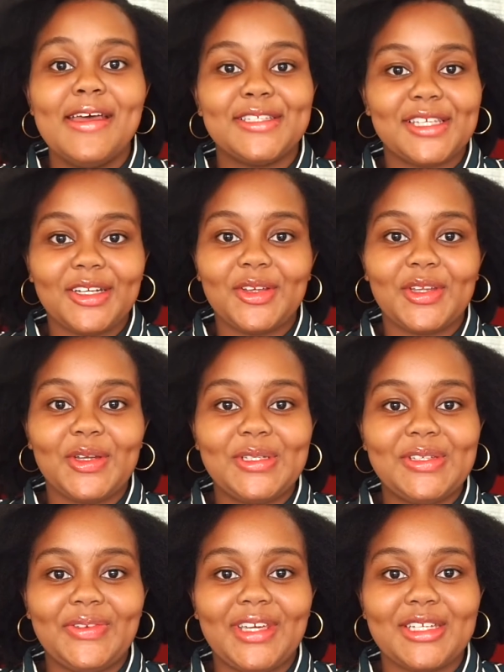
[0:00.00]
turn on the
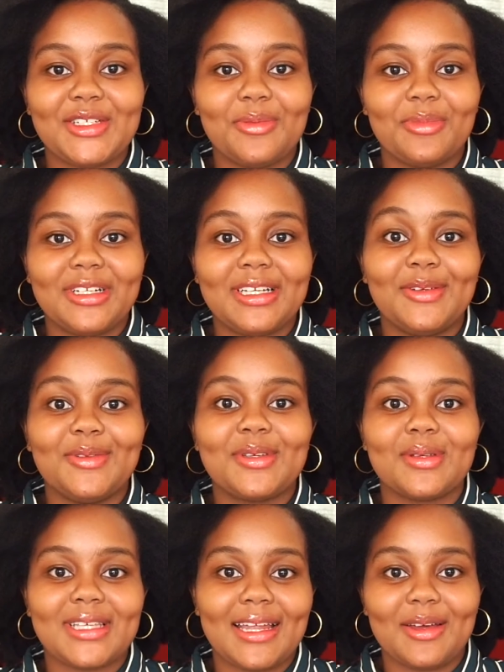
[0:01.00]
notification bell, and
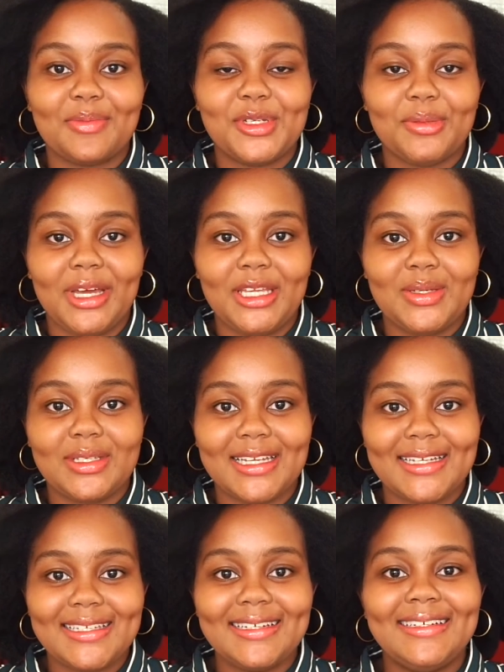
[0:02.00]
also sign up to my
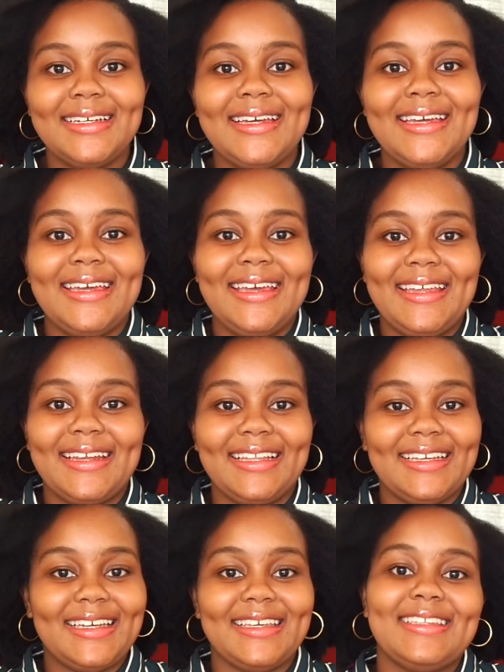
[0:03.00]
newsletter in a
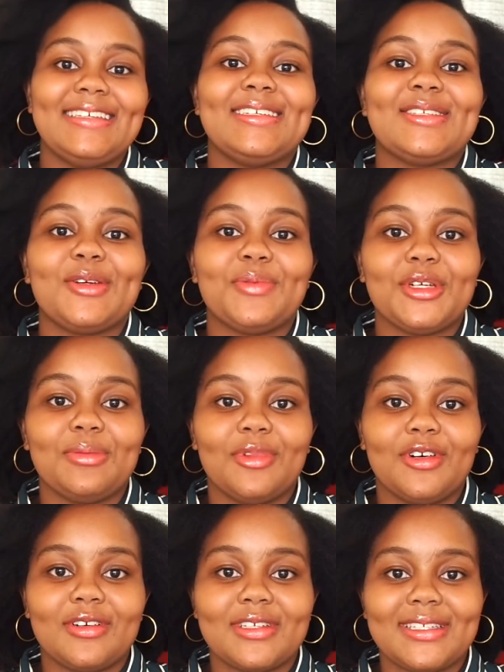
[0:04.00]
link in the description
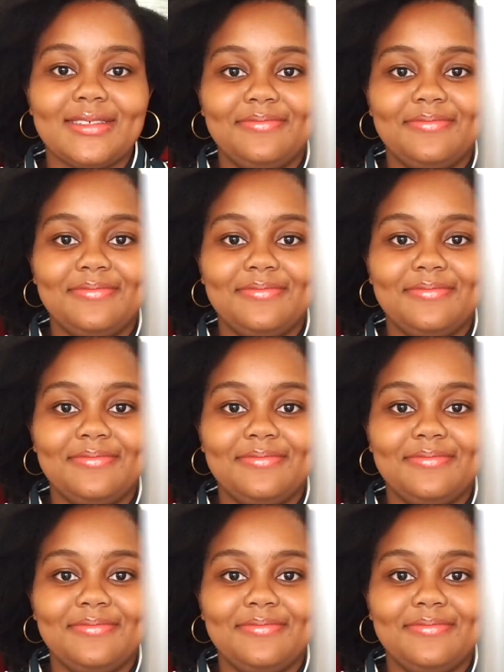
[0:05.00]
box.